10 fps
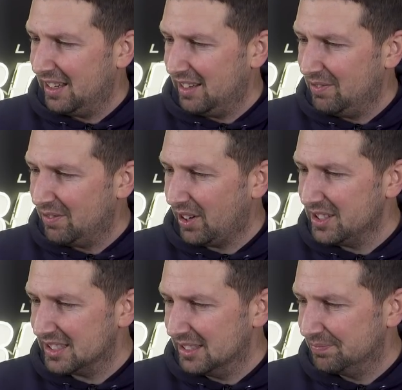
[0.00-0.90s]

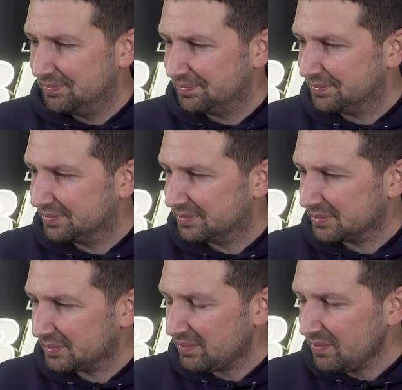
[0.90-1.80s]
inviting.
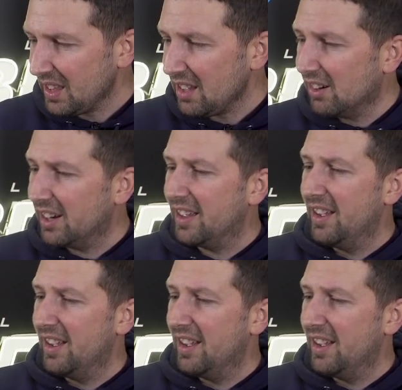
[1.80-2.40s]
All right,